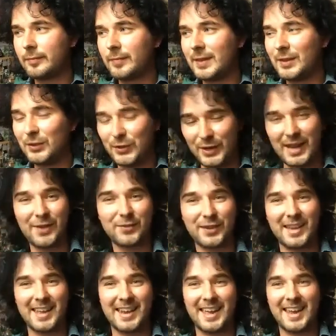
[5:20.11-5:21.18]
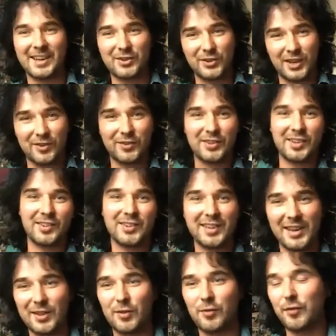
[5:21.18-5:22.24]
So you'd have to connect, you'd have to
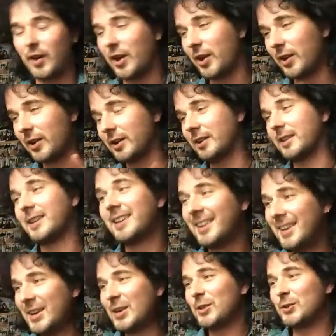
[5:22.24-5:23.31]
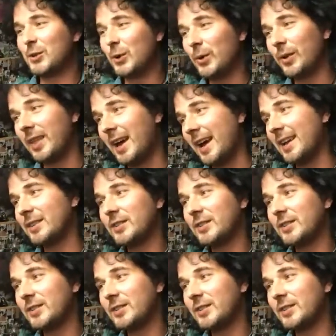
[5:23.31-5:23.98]
disconnect the phone and do all that.